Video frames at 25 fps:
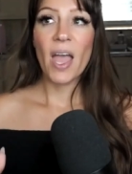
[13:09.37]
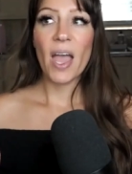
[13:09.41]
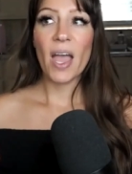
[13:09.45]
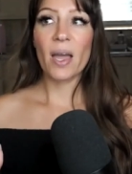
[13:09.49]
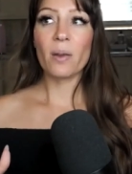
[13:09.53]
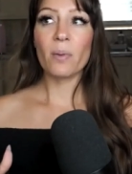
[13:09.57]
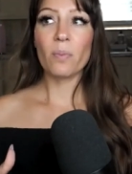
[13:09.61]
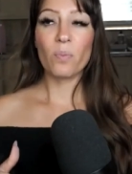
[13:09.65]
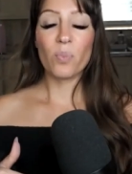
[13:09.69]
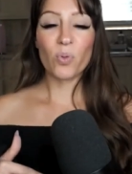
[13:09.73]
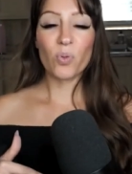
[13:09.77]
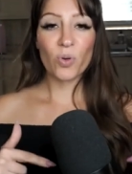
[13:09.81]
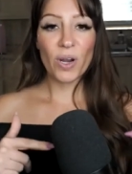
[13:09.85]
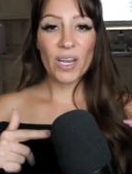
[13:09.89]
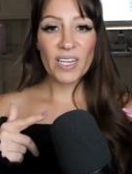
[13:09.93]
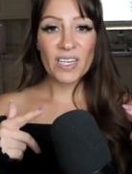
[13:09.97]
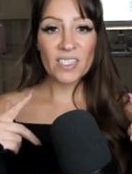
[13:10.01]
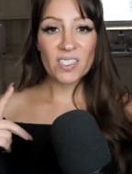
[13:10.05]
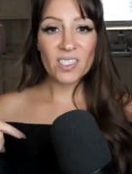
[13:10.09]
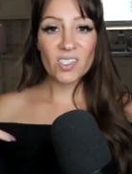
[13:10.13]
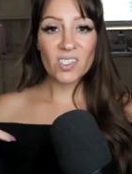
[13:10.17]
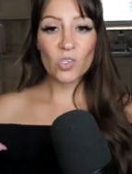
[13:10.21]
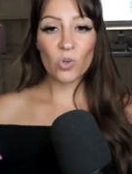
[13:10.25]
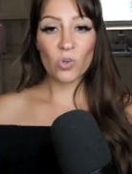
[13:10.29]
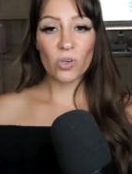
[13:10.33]
And
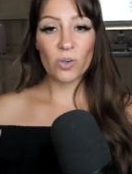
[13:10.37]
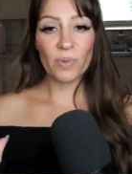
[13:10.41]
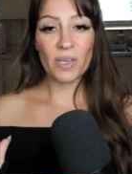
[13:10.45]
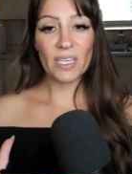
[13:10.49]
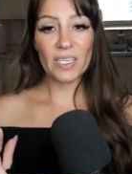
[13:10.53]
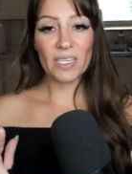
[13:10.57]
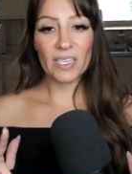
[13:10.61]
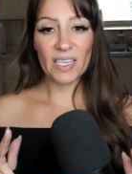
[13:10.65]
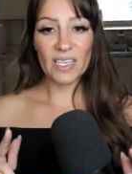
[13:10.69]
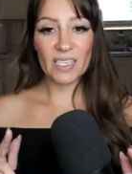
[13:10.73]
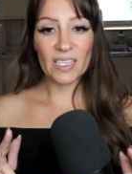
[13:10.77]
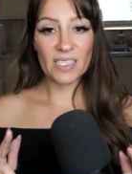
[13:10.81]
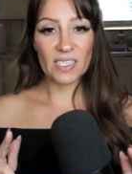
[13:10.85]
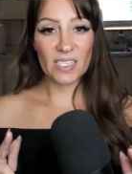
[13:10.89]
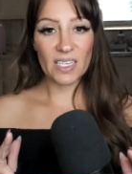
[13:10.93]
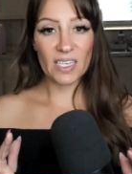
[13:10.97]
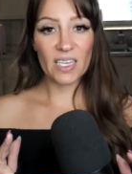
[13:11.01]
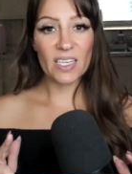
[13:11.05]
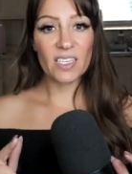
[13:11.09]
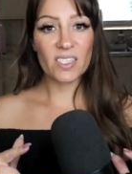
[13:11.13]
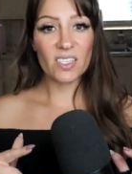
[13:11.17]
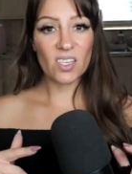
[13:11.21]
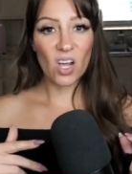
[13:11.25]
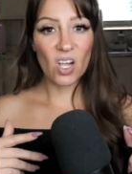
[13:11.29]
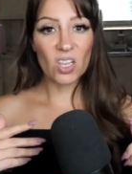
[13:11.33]
brainstorming is,
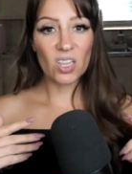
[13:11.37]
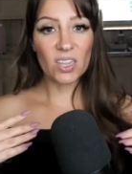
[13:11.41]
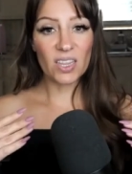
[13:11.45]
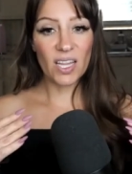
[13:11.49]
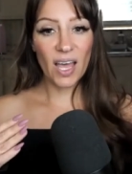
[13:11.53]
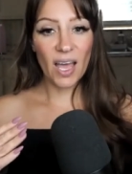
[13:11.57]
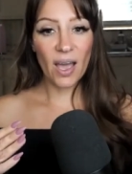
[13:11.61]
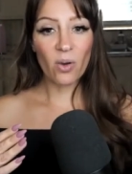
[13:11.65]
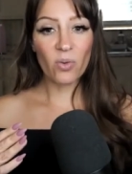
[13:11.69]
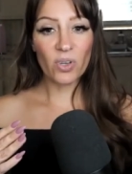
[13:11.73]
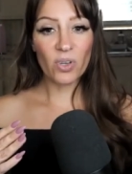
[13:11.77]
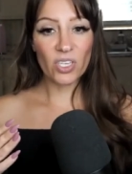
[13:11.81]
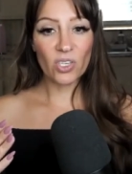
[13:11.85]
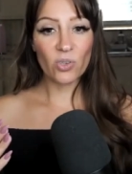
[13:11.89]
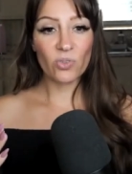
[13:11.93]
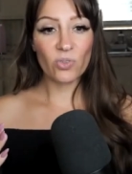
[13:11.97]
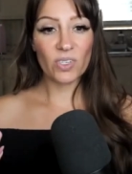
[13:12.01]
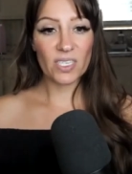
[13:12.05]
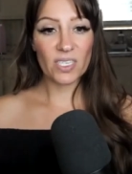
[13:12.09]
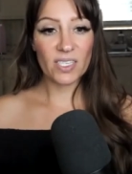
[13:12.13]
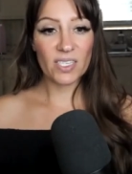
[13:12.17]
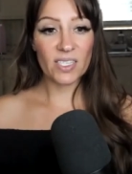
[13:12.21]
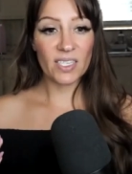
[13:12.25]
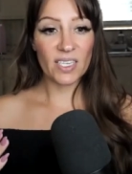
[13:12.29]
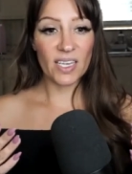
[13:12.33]
is allowing you to
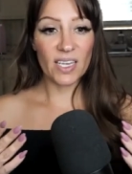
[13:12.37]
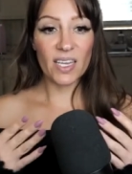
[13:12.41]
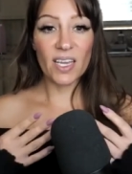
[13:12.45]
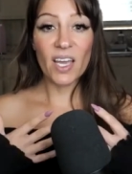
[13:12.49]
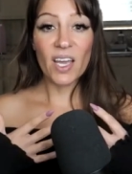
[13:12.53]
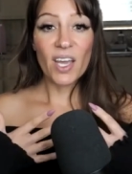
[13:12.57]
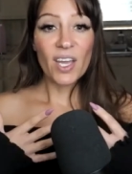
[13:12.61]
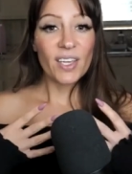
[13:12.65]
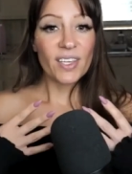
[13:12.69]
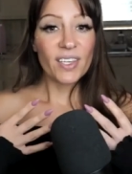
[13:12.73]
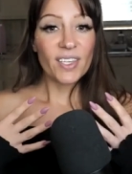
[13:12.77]
see,